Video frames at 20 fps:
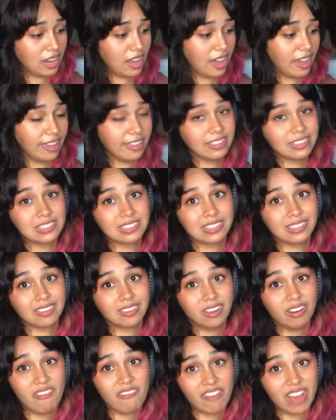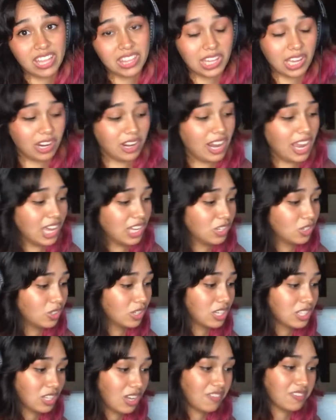I couldn't find their handle,
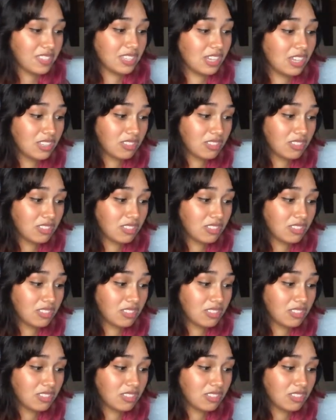because obviously